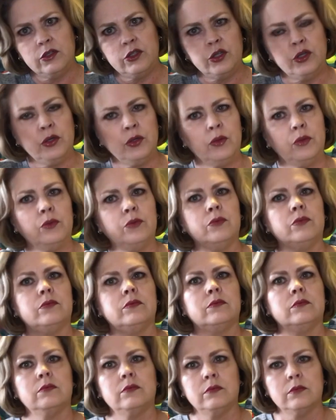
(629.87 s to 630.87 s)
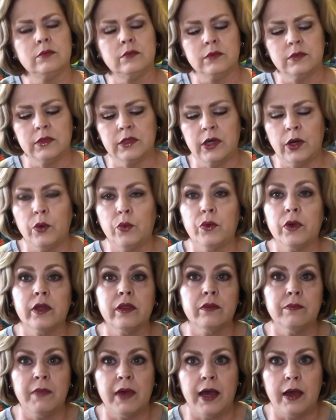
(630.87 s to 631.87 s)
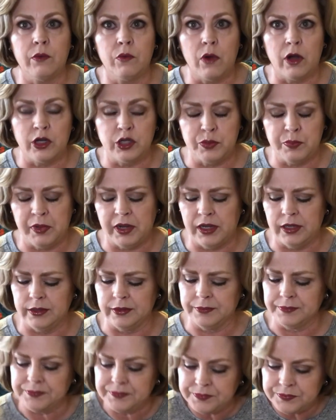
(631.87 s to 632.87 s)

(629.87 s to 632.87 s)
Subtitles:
to go with my watch band.